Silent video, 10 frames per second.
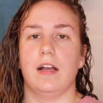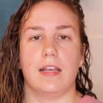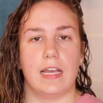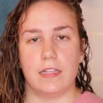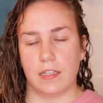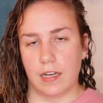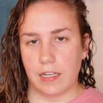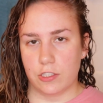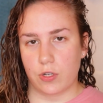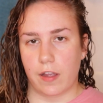again
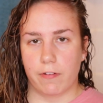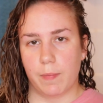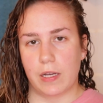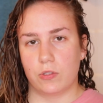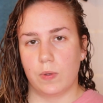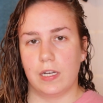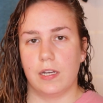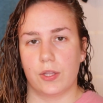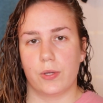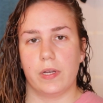letting it dry for about 20
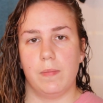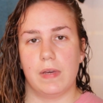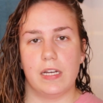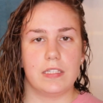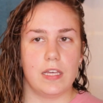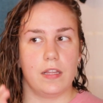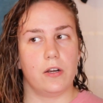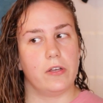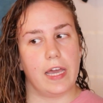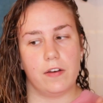to 30 minutes, and then
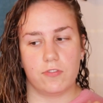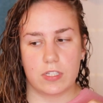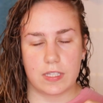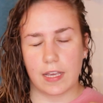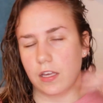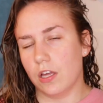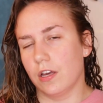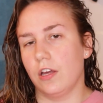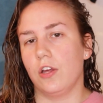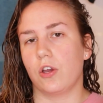I'll kind of just like
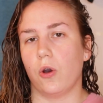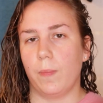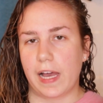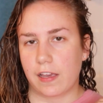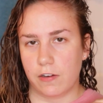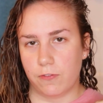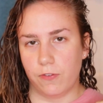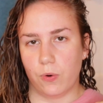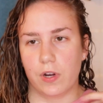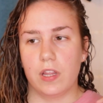go back and
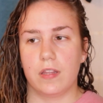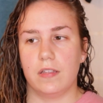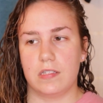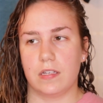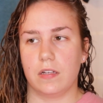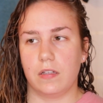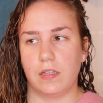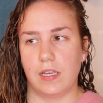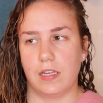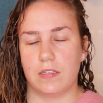forth
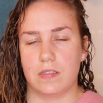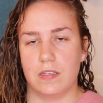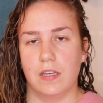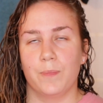until it's